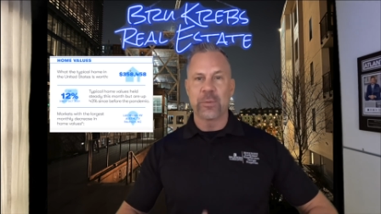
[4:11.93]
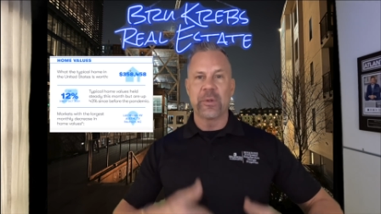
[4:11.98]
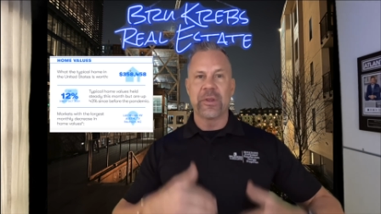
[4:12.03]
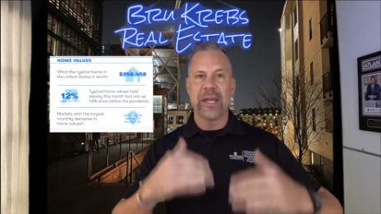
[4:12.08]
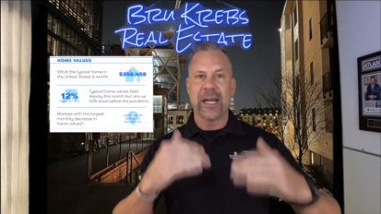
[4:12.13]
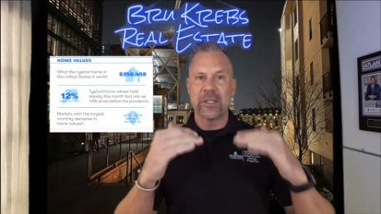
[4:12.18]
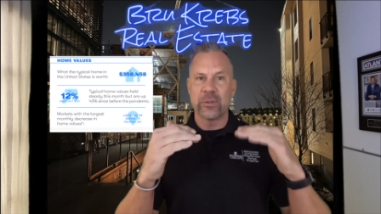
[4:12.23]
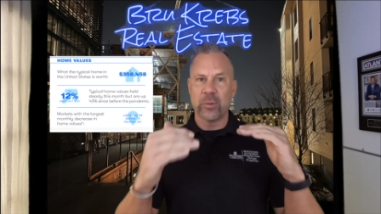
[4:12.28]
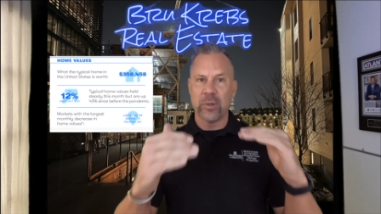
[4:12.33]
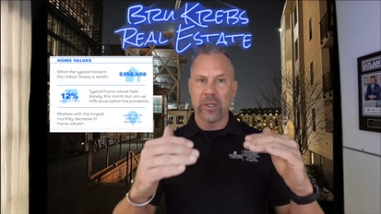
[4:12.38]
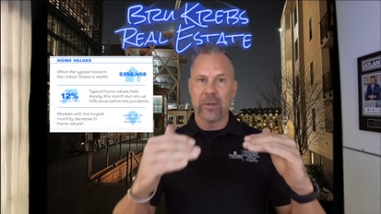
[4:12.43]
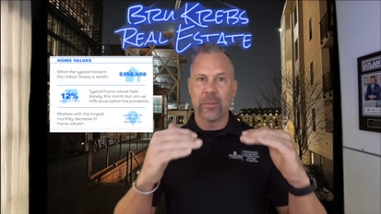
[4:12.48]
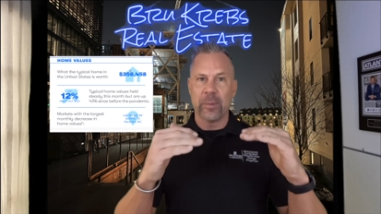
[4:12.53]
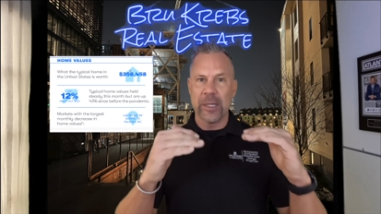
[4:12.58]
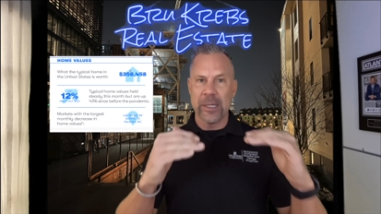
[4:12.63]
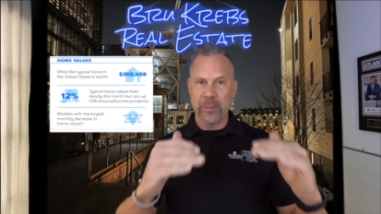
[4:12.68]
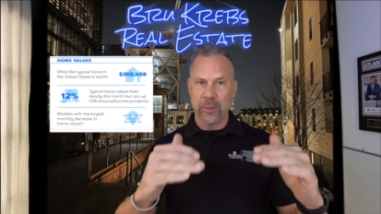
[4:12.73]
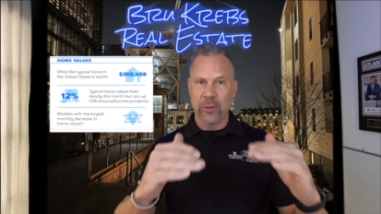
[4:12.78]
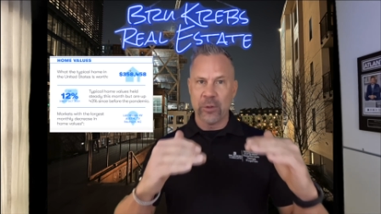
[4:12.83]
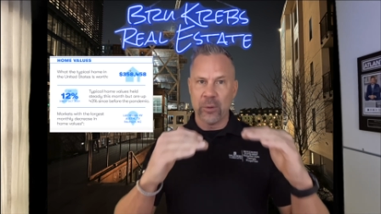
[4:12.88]
but that's what
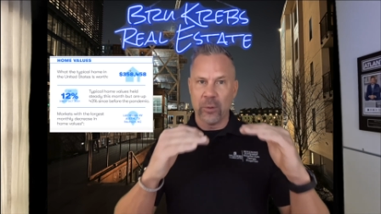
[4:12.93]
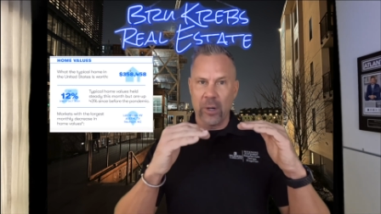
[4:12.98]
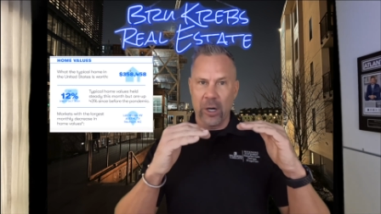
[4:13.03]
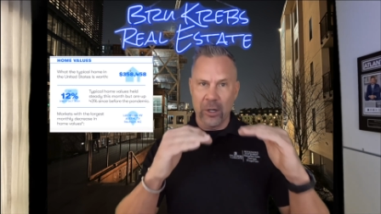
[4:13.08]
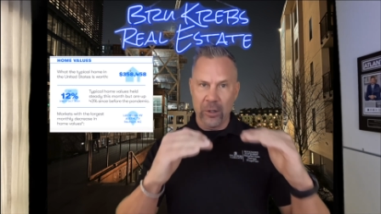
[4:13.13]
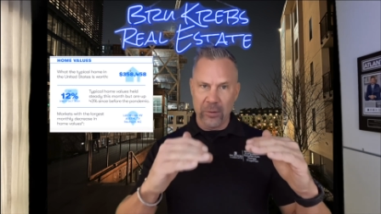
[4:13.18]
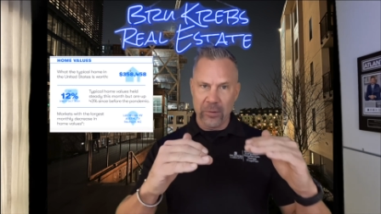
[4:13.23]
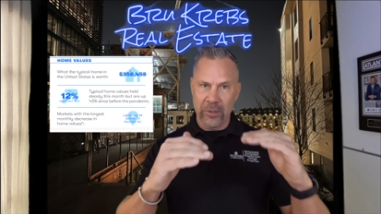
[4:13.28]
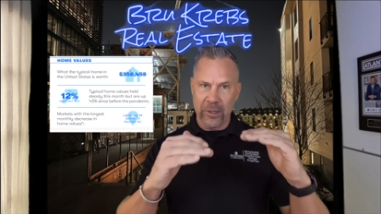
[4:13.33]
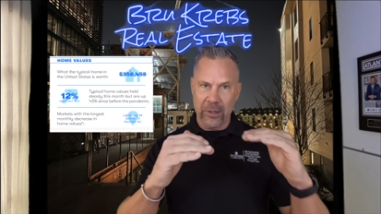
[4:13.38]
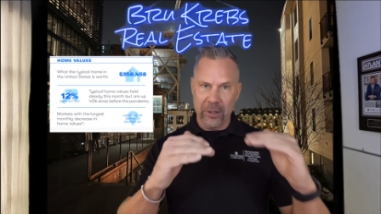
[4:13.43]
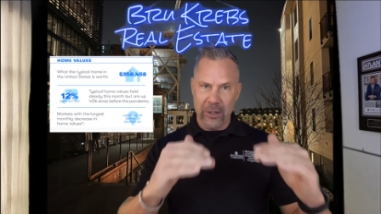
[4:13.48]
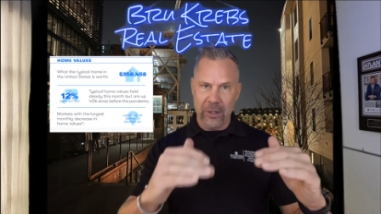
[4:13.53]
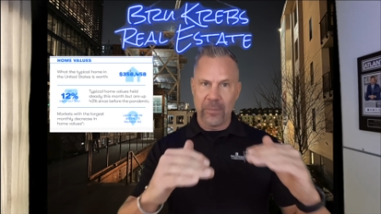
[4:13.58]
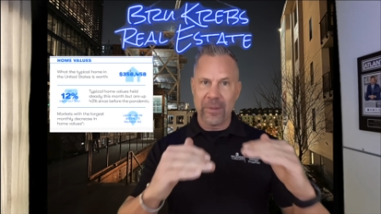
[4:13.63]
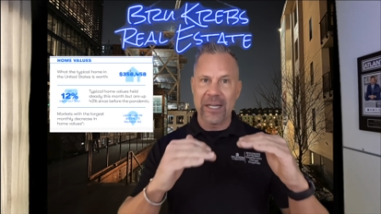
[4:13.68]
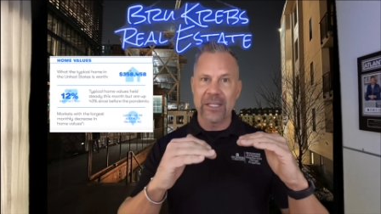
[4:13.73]
people who own their home,